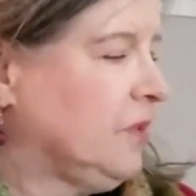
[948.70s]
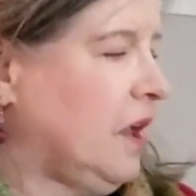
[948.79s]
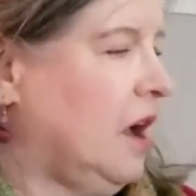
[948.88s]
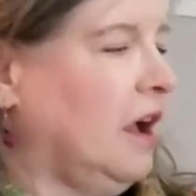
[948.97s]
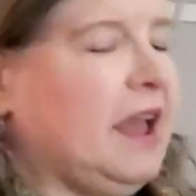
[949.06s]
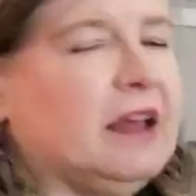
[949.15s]

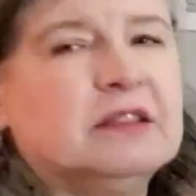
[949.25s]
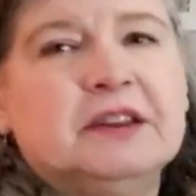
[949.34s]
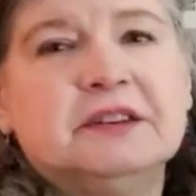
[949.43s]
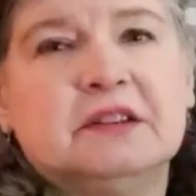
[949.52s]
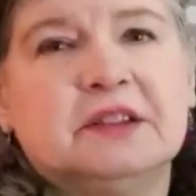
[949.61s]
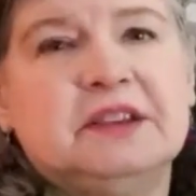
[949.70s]
at
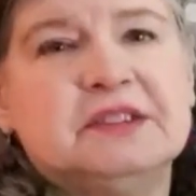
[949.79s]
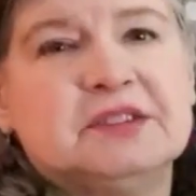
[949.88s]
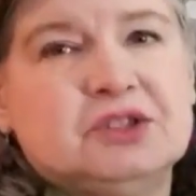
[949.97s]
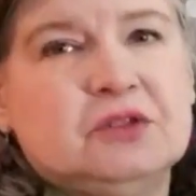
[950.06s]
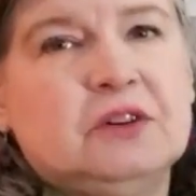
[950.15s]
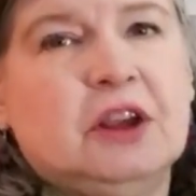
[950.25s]
Linda Lee's
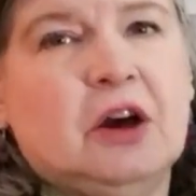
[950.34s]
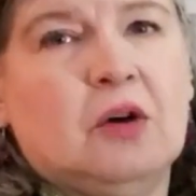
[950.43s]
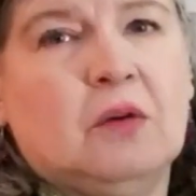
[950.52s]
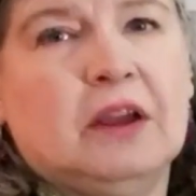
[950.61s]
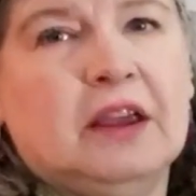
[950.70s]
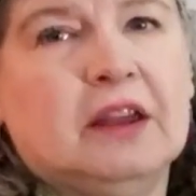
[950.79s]

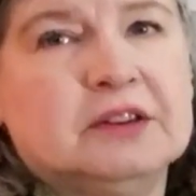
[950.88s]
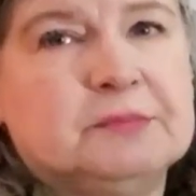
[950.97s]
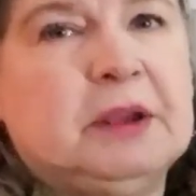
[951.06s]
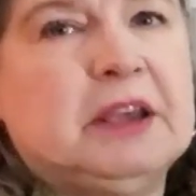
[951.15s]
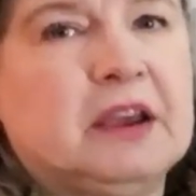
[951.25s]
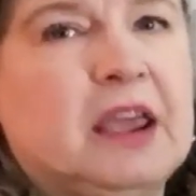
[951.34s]
studio in
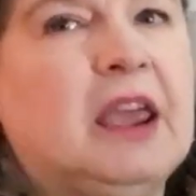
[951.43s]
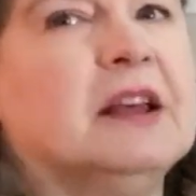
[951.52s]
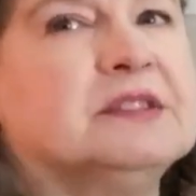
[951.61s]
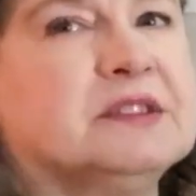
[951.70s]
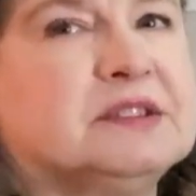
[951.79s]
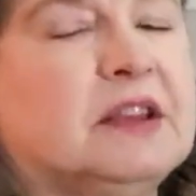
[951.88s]
Topeka,
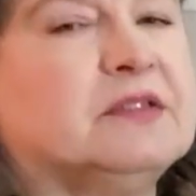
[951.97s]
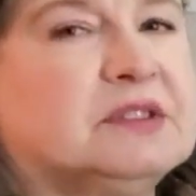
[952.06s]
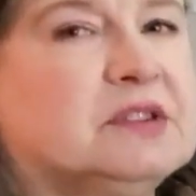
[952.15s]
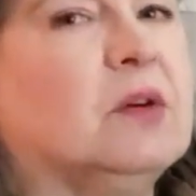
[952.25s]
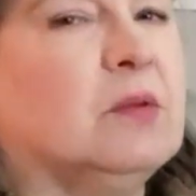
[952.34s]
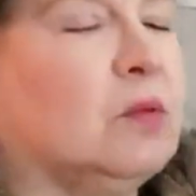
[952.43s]
Kansas at the
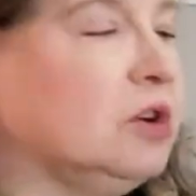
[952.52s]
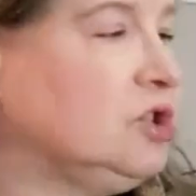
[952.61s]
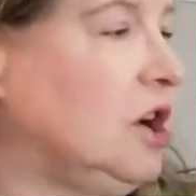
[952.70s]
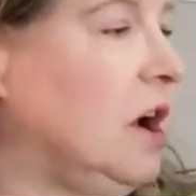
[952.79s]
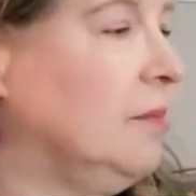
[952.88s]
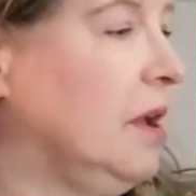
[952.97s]
sewing
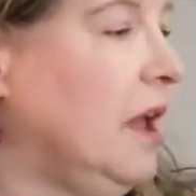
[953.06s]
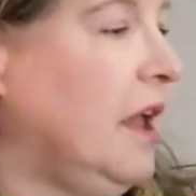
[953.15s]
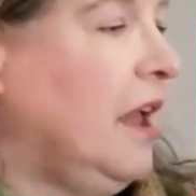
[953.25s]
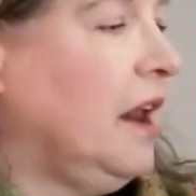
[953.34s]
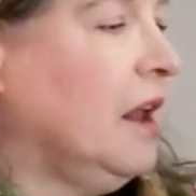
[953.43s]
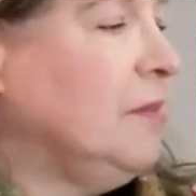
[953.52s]
workshop.
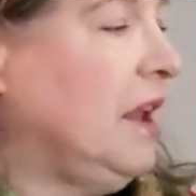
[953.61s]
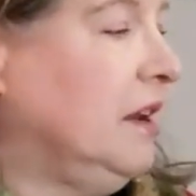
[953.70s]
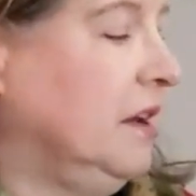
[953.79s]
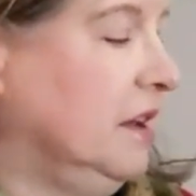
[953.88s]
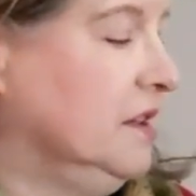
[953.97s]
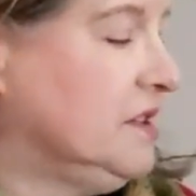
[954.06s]
And I made
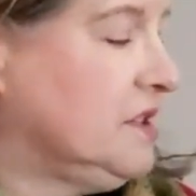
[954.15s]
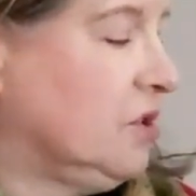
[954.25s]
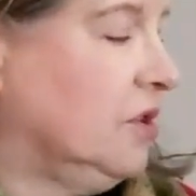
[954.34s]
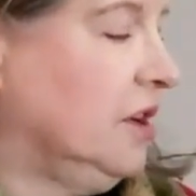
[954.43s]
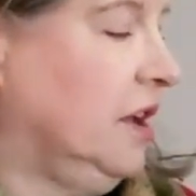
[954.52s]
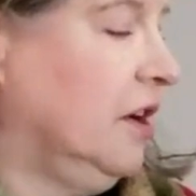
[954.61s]
an
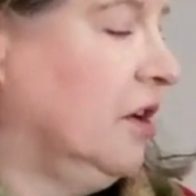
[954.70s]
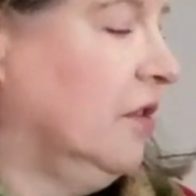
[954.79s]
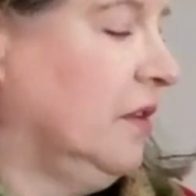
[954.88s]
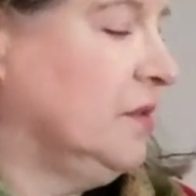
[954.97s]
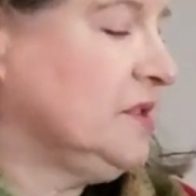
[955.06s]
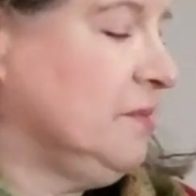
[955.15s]
insert here
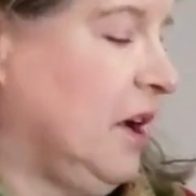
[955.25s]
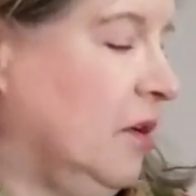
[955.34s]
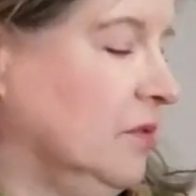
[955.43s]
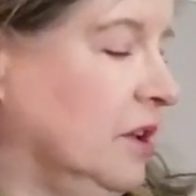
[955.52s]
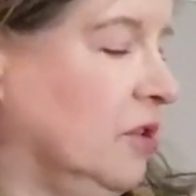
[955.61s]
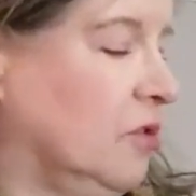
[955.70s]
that was my
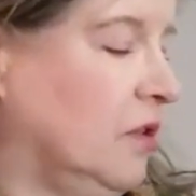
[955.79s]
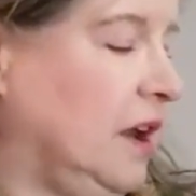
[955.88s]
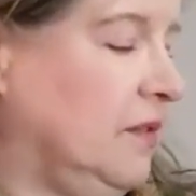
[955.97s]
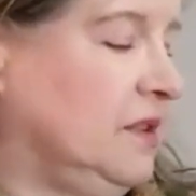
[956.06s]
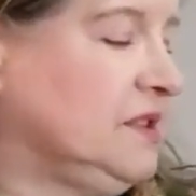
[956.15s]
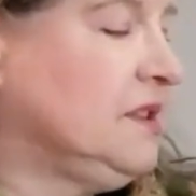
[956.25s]
own little
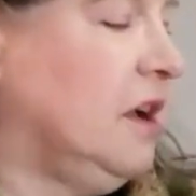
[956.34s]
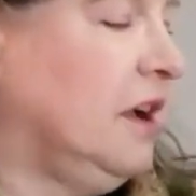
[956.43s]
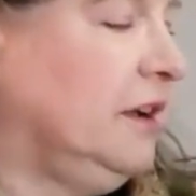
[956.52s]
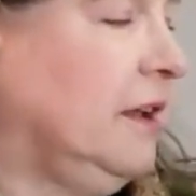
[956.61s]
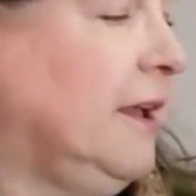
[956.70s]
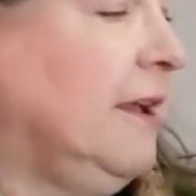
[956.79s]
creative
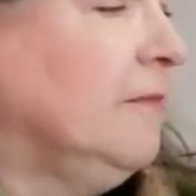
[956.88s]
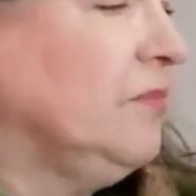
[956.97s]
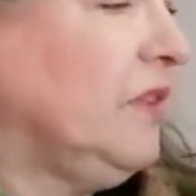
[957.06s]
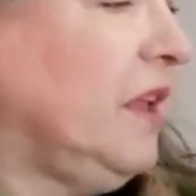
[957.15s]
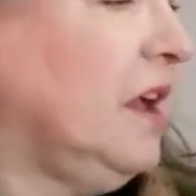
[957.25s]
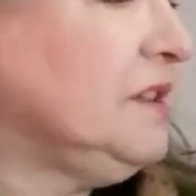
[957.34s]
design
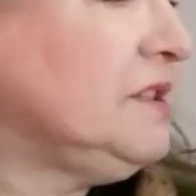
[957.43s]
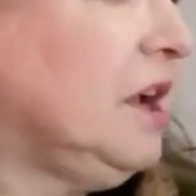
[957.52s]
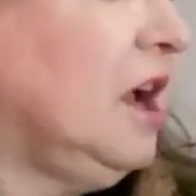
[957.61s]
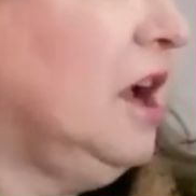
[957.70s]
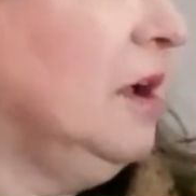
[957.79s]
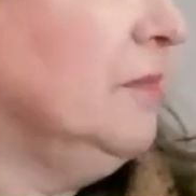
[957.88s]
that
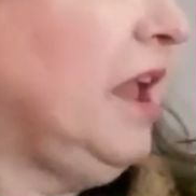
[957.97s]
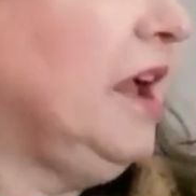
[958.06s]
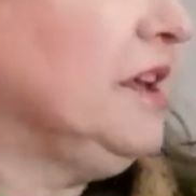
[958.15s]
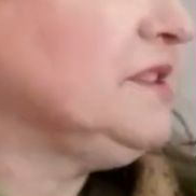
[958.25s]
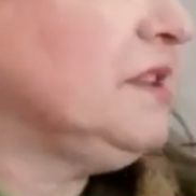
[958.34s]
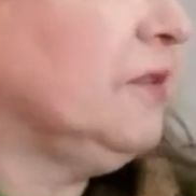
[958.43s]

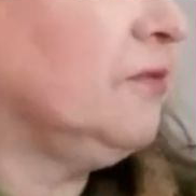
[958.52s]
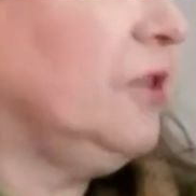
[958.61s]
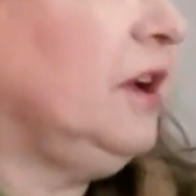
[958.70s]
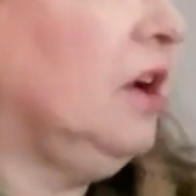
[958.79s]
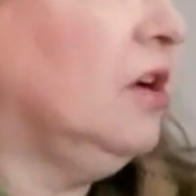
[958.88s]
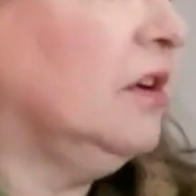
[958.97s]
has the
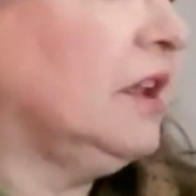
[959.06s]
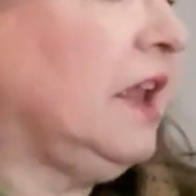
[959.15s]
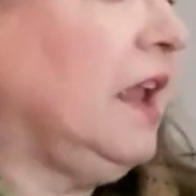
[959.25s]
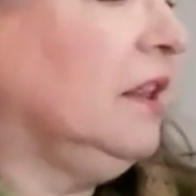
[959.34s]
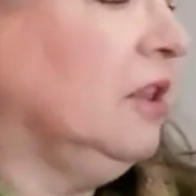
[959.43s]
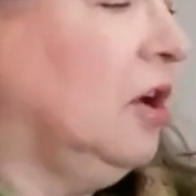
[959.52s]
Frida
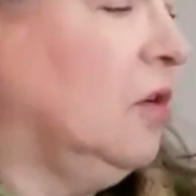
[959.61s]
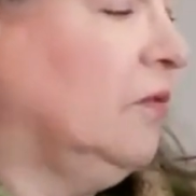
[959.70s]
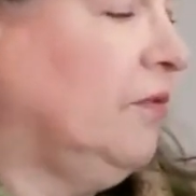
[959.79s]
Kahlo